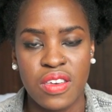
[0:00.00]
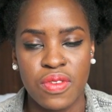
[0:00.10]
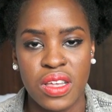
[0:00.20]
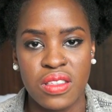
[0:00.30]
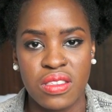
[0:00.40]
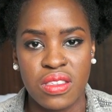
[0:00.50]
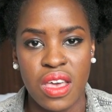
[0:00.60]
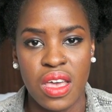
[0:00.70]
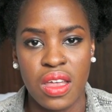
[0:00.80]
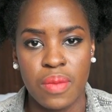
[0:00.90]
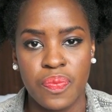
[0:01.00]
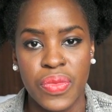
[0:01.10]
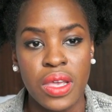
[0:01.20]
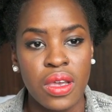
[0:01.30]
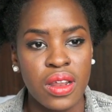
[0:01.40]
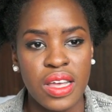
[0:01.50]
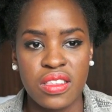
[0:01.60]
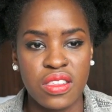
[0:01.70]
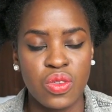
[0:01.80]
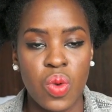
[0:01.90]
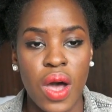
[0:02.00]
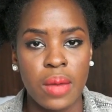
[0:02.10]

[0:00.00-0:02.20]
event and that this is what